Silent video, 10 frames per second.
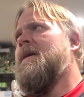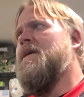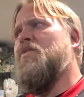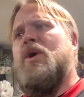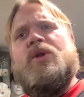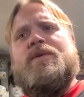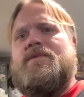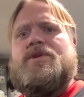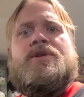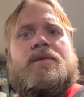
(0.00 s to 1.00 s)
well
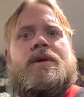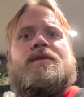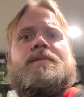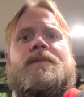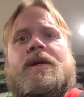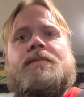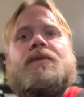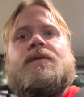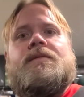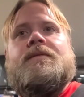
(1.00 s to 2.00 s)
over 200
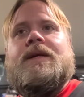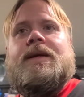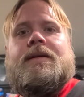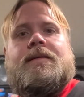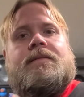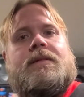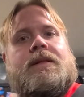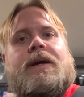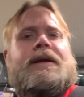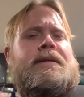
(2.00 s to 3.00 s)
people
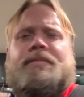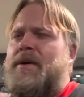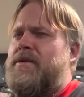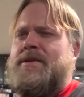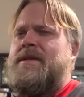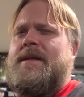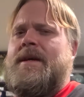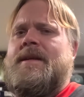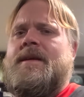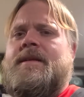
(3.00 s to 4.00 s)
like a post that
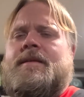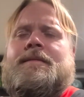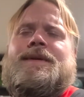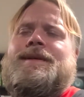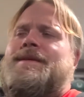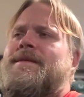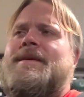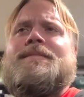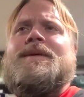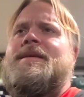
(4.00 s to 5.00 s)
I did, and I mean it's
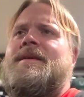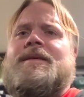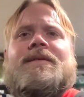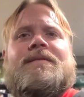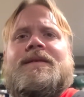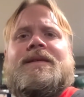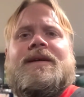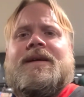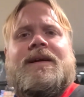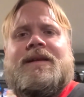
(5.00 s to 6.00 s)
not a big deal. I don't need
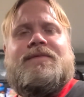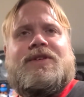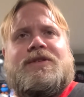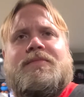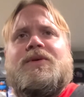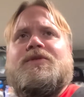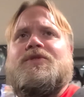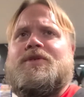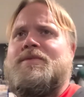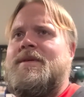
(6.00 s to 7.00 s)
that kind of
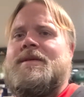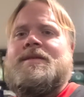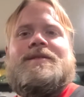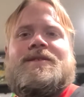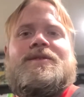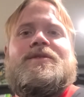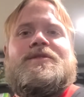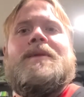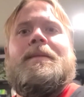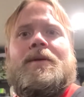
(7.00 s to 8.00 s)
exposure when
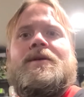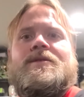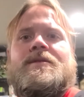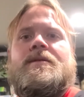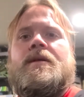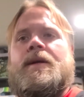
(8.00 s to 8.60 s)
it's my personal